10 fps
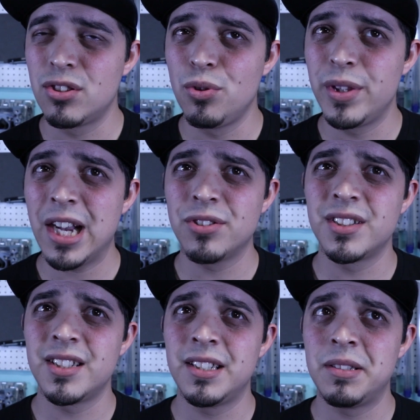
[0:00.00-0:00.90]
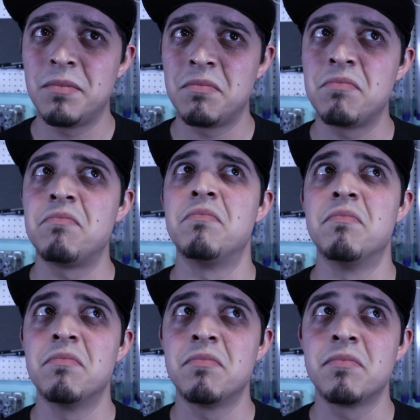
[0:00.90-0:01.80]

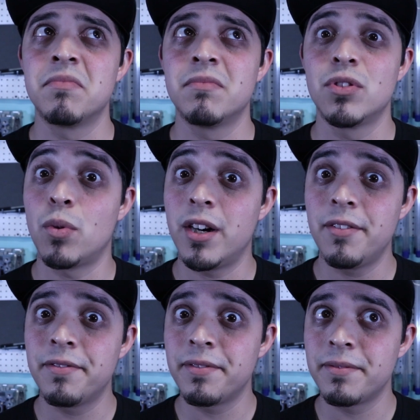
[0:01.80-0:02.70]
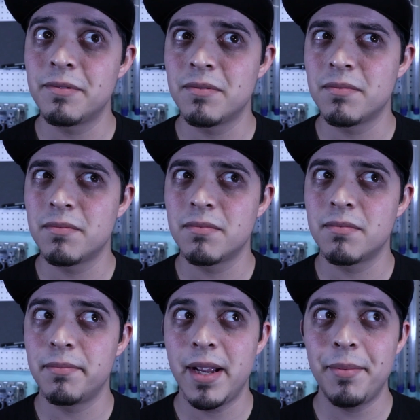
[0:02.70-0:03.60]
2012,
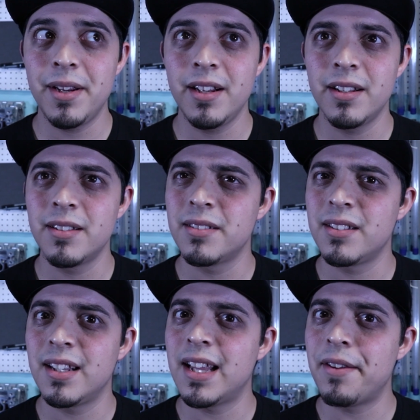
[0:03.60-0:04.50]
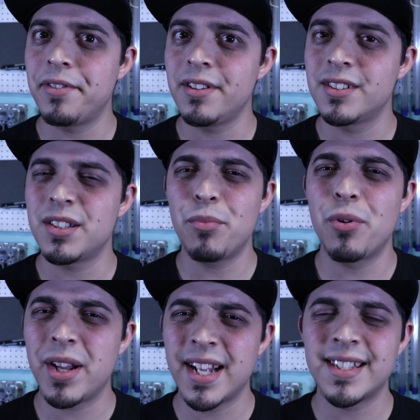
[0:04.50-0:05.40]
maybe 11,
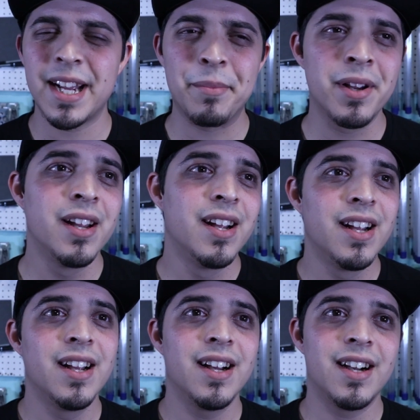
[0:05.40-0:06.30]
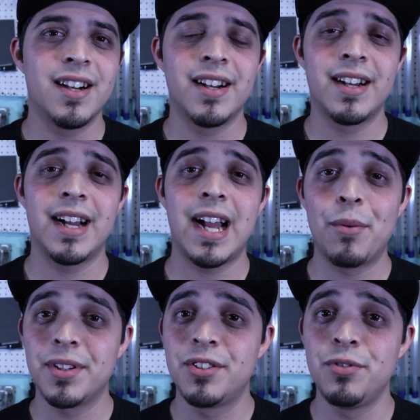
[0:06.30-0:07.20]
somewhere around that time. I
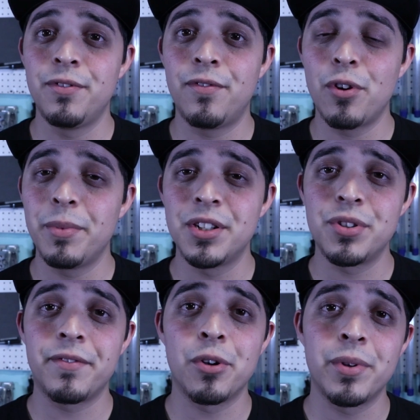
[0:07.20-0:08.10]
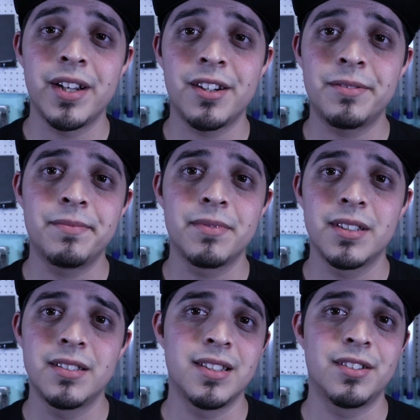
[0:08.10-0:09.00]
went to Formula Drift Irwindale,
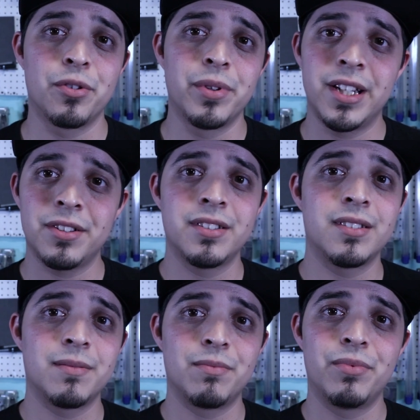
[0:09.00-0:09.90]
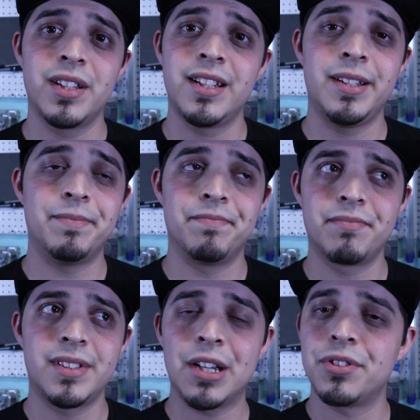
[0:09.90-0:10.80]
since Irwindale is really
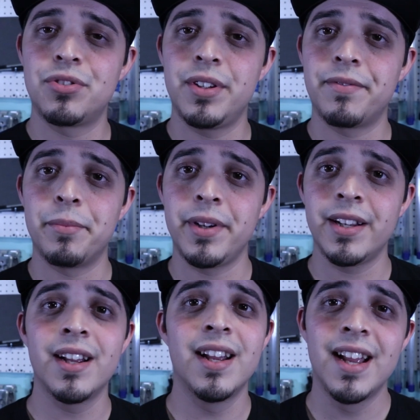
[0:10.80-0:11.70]
down the street from me.